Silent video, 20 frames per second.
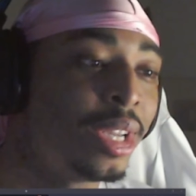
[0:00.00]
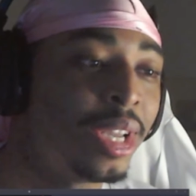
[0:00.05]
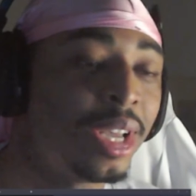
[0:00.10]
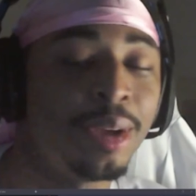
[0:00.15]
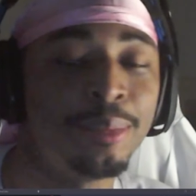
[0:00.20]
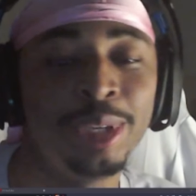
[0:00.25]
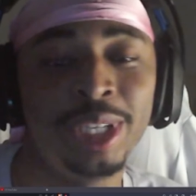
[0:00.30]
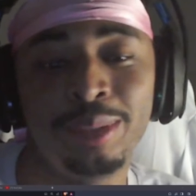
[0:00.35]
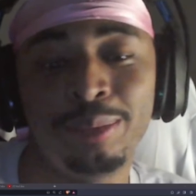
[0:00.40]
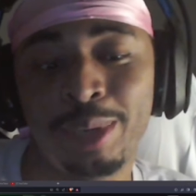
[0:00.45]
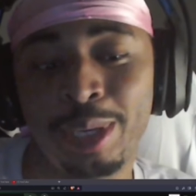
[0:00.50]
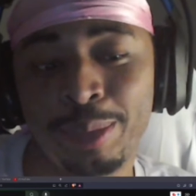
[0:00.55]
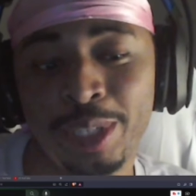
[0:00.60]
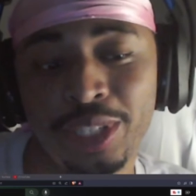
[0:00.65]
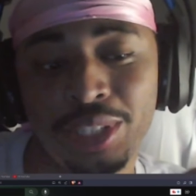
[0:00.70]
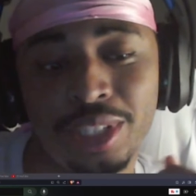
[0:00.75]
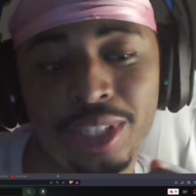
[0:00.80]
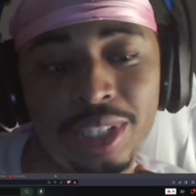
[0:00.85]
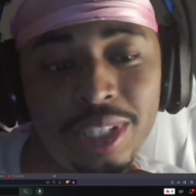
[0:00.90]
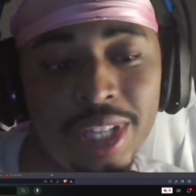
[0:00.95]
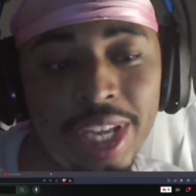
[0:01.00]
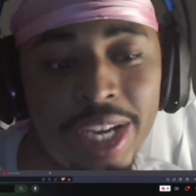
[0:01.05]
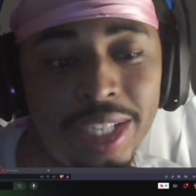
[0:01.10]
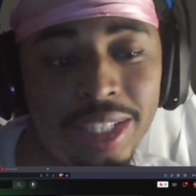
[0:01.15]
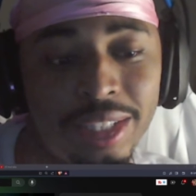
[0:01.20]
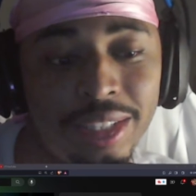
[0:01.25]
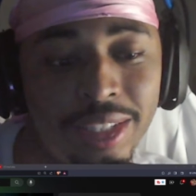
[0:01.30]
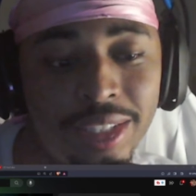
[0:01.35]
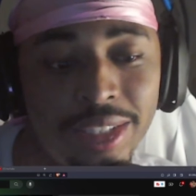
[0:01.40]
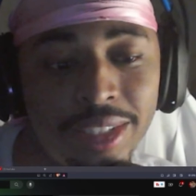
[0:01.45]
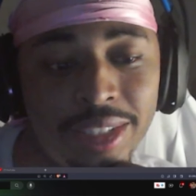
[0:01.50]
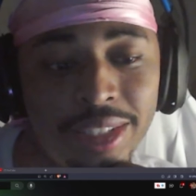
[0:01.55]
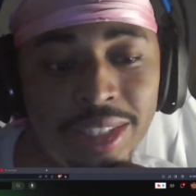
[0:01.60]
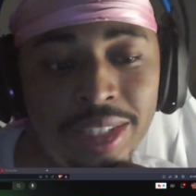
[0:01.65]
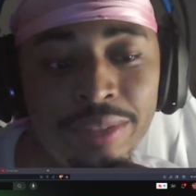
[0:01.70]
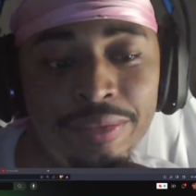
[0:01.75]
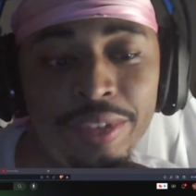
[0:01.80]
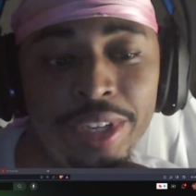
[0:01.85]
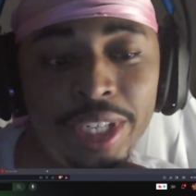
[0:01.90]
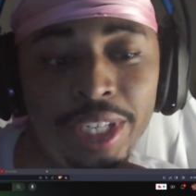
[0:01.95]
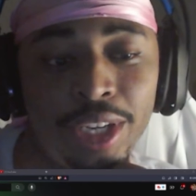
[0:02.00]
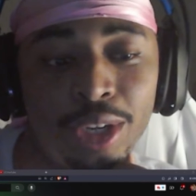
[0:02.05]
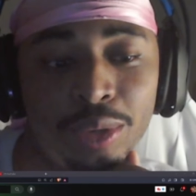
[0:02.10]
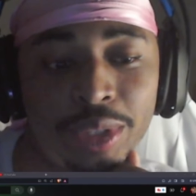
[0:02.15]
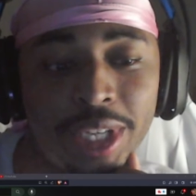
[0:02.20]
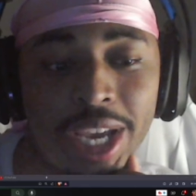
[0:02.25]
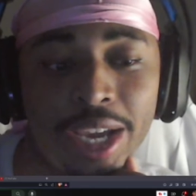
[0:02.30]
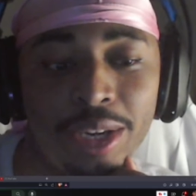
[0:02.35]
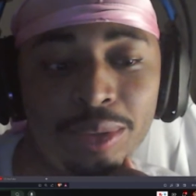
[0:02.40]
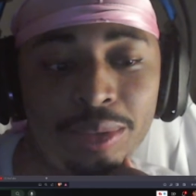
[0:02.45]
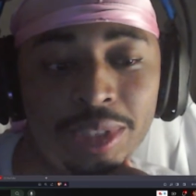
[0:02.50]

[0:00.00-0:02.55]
I mean, maybe it's just like the the video title,